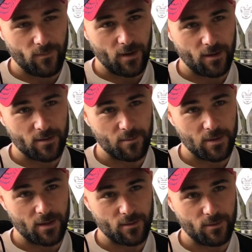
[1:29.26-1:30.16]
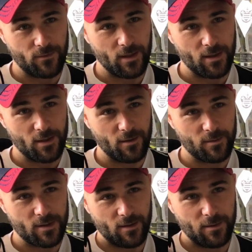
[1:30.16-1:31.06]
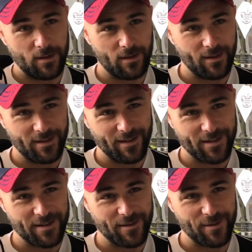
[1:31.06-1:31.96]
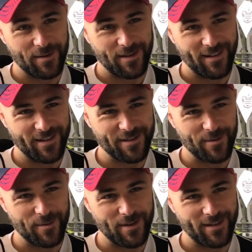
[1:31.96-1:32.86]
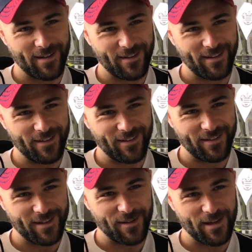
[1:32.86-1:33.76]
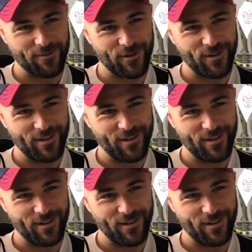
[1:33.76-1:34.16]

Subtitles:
arse obsessed with Vinnie Jones, so that's how we went down that route.